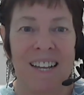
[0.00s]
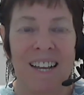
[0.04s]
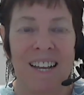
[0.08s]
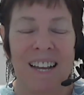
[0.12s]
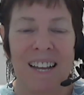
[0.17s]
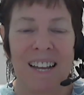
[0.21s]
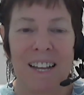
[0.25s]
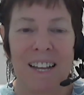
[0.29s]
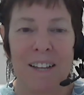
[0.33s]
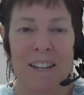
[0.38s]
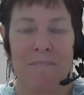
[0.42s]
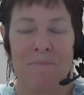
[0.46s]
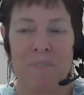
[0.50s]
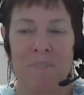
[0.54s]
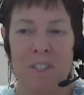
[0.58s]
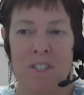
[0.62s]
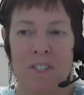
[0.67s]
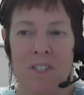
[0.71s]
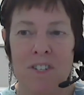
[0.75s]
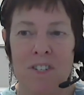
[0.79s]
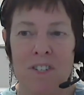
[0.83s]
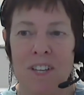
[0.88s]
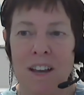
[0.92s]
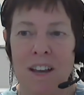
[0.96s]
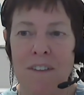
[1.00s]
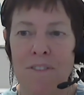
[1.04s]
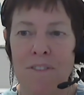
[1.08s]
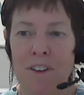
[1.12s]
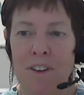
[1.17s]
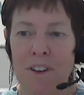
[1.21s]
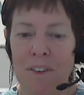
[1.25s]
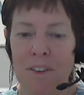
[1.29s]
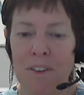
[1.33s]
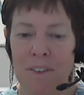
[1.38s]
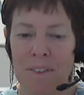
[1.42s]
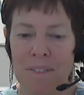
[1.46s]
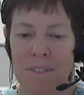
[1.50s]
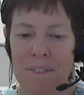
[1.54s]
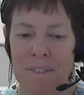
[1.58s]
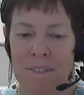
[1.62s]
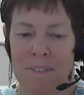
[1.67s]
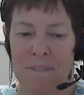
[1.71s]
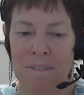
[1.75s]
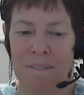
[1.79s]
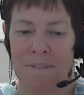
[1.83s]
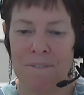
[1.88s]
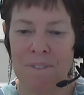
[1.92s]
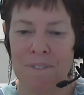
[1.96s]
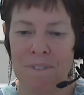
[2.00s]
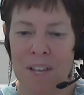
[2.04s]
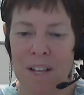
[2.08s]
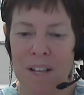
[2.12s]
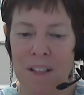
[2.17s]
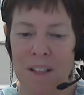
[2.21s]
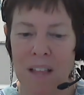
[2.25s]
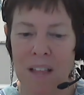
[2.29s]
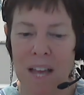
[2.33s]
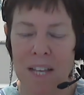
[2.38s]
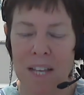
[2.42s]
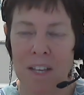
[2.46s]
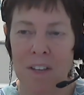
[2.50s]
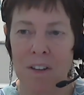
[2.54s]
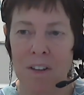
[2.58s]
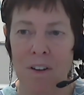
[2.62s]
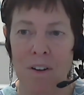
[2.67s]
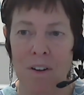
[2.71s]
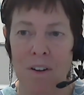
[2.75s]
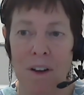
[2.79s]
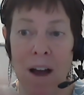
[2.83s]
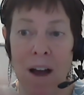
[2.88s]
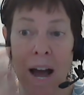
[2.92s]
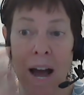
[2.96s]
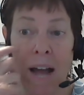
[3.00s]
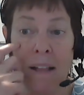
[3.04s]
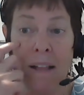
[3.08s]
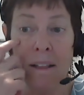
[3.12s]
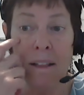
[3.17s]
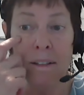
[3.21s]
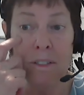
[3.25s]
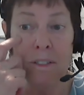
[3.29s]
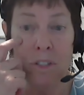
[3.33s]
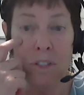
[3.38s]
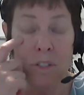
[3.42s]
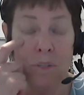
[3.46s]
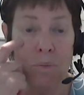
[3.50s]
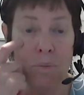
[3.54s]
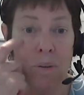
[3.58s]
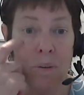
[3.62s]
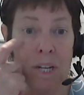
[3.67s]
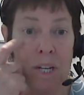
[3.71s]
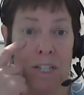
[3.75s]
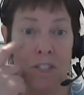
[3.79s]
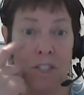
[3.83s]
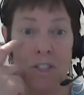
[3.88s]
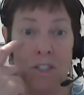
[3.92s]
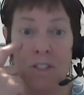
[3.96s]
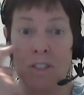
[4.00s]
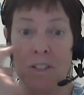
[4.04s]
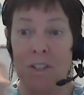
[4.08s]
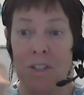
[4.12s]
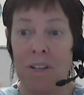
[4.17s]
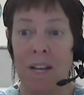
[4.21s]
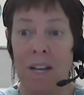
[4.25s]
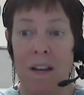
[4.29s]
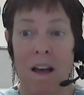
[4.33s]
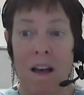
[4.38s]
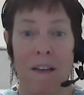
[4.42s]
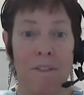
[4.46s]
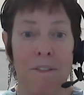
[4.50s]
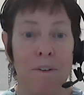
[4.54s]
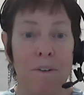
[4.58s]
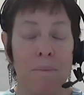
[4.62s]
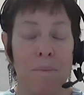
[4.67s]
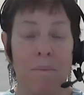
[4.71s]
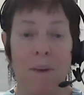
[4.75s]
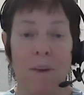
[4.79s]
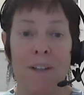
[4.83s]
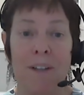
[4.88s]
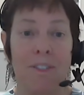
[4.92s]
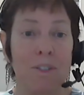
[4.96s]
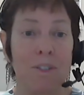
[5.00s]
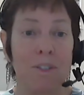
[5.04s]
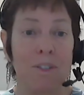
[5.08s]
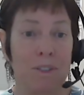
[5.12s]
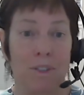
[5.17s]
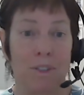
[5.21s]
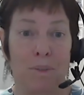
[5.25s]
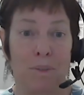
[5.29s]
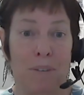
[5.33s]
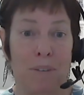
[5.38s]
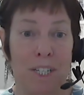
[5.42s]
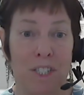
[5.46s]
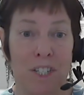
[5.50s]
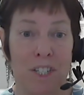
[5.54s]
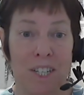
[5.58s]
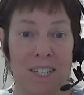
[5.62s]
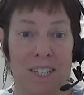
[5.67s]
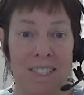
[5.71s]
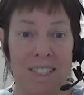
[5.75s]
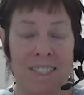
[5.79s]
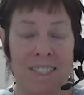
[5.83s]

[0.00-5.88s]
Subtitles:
Do you ever feel like your eyelids twitch or you get other muscle twitches?